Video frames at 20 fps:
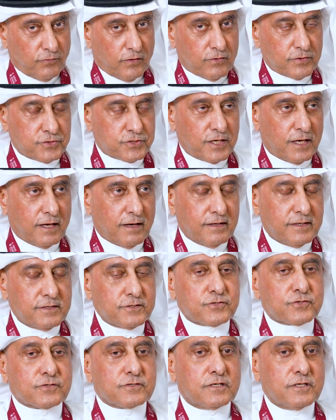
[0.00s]
of our
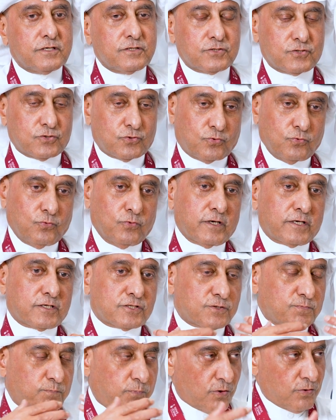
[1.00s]
challenge is to
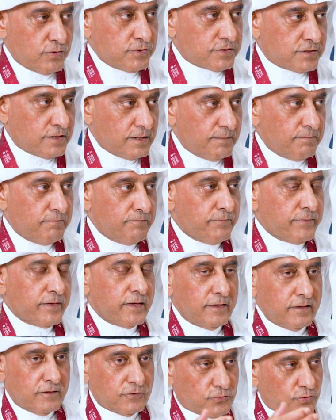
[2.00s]
expose them
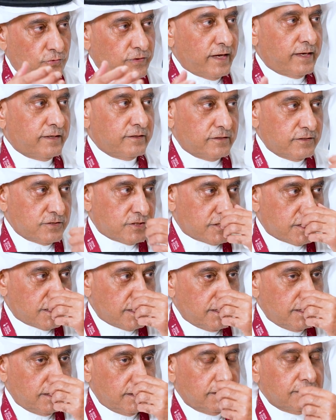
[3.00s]
to the
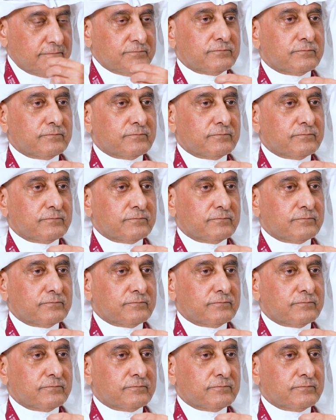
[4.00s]
industry,